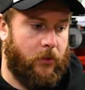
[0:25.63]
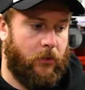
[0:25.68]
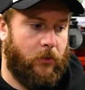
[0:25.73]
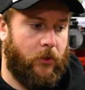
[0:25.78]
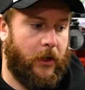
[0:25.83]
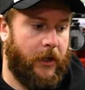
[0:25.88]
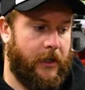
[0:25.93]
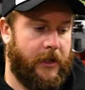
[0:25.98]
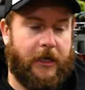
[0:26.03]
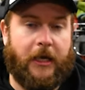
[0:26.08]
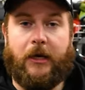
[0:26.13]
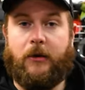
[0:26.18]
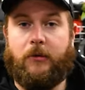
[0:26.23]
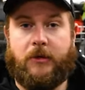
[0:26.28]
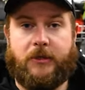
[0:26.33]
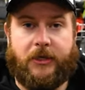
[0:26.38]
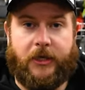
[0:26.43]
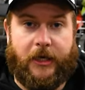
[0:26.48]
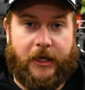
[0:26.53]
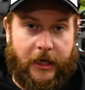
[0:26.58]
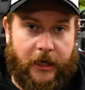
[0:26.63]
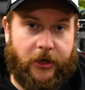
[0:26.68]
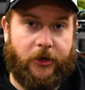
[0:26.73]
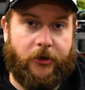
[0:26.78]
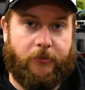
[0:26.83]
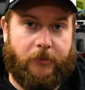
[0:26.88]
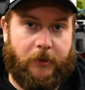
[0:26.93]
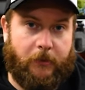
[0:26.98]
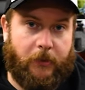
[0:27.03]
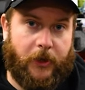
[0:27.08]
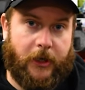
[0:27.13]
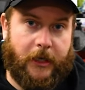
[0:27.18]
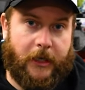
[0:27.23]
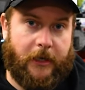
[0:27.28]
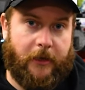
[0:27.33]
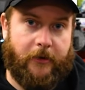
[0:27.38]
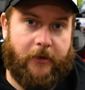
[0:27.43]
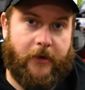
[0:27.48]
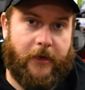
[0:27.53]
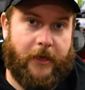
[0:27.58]
what I did was I heated up the bike,
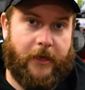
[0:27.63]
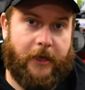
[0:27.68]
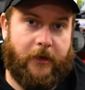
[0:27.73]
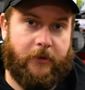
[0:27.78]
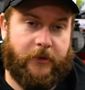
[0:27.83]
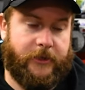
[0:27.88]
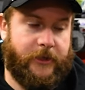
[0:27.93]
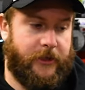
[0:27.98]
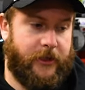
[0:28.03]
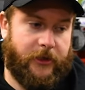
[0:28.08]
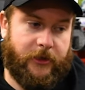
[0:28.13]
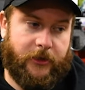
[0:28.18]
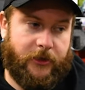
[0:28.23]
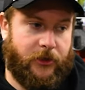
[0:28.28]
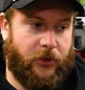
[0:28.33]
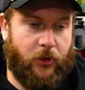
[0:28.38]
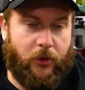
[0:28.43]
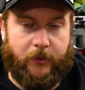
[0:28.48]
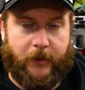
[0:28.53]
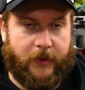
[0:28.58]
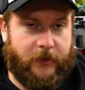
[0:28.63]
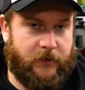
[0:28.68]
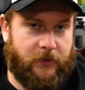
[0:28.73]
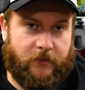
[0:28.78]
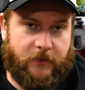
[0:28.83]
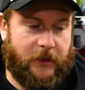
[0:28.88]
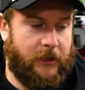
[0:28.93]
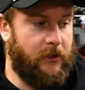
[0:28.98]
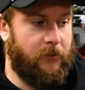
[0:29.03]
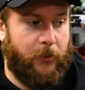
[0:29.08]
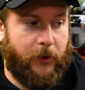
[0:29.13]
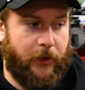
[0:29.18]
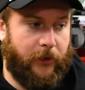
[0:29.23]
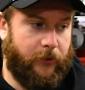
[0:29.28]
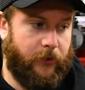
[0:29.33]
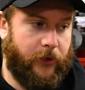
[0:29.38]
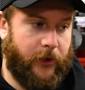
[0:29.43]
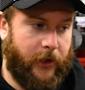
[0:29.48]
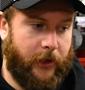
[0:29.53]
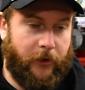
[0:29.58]
which I didn't show because you've seen the bike
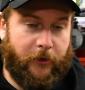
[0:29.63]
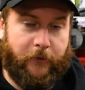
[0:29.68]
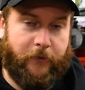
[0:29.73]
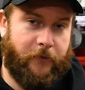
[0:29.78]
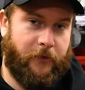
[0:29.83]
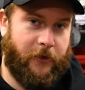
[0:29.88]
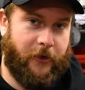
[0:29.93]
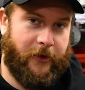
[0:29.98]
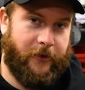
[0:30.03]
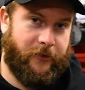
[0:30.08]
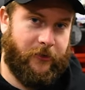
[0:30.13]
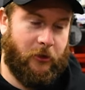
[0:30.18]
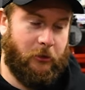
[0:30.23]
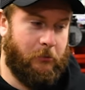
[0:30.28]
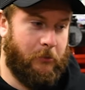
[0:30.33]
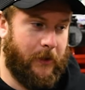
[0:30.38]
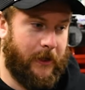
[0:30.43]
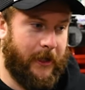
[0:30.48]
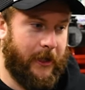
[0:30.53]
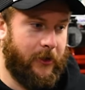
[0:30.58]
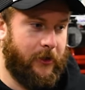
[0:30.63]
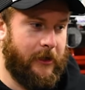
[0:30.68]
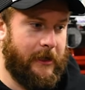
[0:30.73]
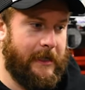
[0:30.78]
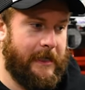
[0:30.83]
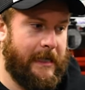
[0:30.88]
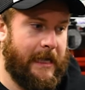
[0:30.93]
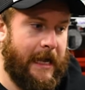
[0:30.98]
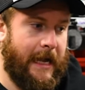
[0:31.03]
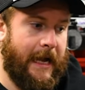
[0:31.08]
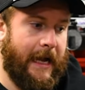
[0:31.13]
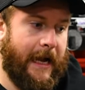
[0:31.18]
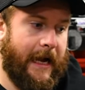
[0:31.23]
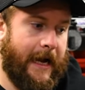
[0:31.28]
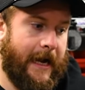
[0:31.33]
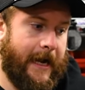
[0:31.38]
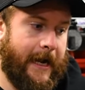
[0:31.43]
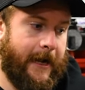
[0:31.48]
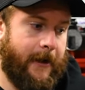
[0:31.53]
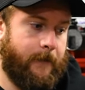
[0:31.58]
running enough, I assume, by now.
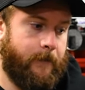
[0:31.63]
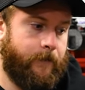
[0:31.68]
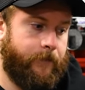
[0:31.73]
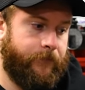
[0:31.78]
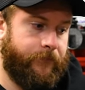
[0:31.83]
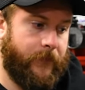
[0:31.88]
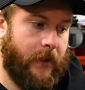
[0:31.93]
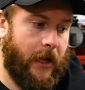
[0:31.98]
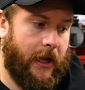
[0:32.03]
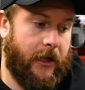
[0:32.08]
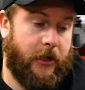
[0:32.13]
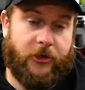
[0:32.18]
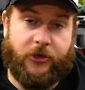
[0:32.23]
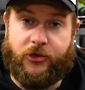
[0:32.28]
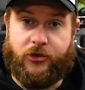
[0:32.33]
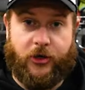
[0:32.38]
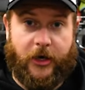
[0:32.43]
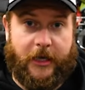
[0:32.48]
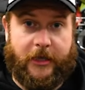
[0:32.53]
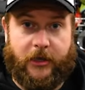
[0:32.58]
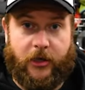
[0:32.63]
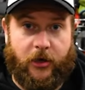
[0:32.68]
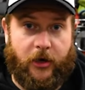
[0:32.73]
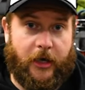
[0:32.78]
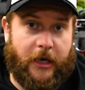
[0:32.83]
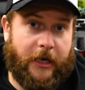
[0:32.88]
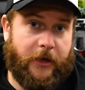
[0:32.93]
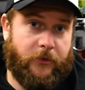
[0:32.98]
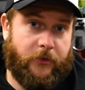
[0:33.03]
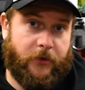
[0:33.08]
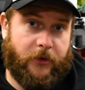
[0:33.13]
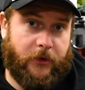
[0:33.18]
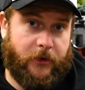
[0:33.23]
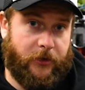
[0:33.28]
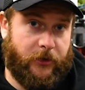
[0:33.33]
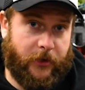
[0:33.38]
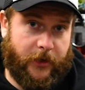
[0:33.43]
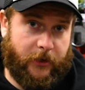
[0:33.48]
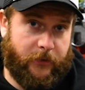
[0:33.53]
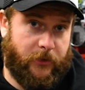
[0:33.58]
And I just drained the oil out
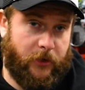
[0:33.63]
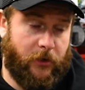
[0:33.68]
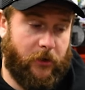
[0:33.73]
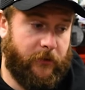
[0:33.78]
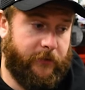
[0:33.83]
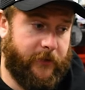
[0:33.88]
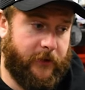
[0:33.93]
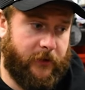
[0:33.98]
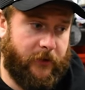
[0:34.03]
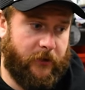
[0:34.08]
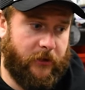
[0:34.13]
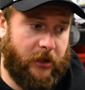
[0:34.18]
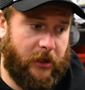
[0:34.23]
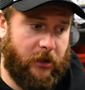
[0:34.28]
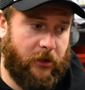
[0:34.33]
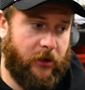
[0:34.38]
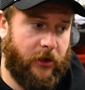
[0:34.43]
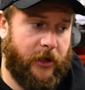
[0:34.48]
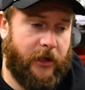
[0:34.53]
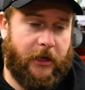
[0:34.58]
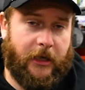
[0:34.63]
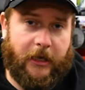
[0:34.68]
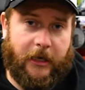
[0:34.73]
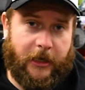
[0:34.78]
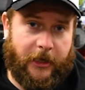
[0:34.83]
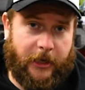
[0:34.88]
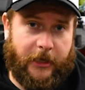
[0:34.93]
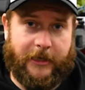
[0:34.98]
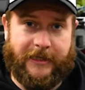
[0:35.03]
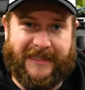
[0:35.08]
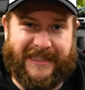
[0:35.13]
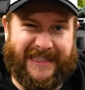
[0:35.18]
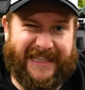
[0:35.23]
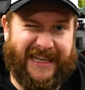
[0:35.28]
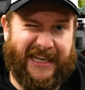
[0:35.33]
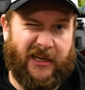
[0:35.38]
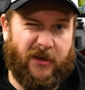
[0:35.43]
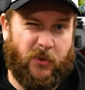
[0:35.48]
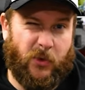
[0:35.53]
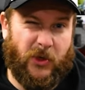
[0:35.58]
and took out the oil filter. The oil, like you'll
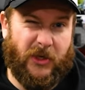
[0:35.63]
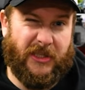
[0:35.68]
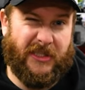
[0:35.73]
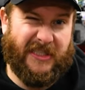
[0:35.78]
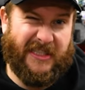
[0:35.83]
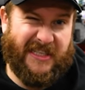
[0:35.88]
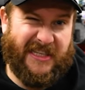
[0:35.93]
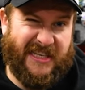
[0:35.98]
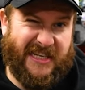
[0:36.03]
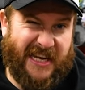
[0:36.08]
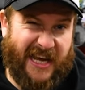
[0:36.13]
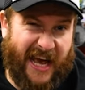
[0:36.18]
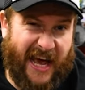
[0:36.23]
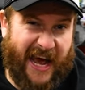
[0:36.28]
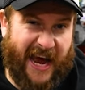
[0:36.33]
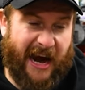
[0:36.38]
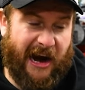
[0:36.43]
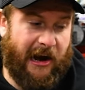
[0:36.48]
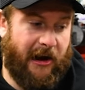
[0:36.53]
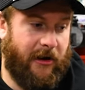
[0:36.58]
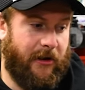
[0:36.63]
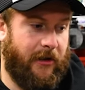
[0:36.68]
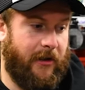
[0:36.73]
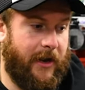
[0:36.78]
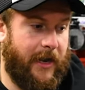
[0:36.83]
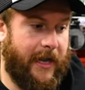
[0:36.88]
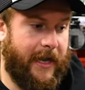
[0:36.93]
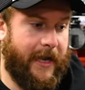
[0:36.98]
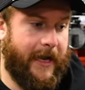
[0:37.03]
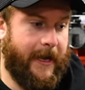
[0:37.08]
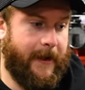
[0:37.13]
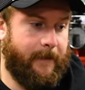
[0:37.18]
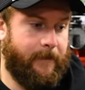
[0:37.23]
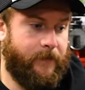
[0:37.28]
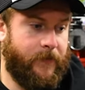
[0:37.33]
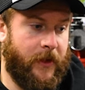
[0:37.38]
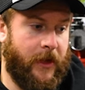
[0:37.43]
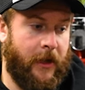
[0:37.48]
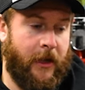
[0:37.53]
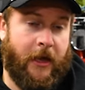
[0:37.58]
see, was tar.
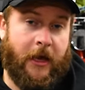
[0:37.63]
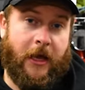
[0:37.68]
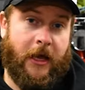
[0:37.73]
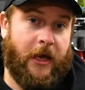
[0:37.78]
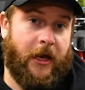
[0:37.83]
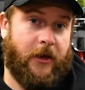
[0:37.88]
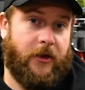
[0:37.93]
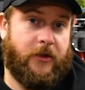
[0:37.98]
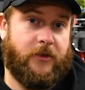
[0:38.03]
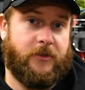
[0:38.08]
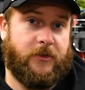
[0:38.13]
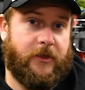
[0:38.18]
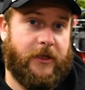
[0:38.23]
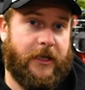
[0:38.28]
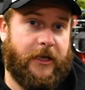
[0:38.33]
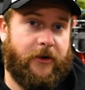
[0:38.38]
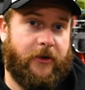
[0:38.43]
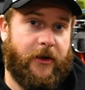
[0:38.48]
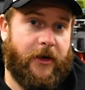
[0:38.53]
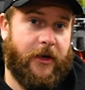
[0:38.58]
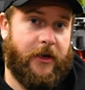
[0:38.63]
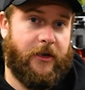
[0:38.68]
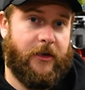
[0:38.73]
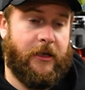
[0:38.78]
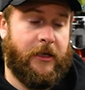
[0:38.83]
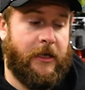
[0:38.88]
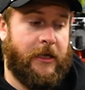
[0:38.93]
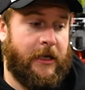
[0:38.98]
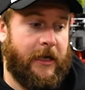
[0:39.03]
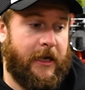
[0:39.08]
And also later on,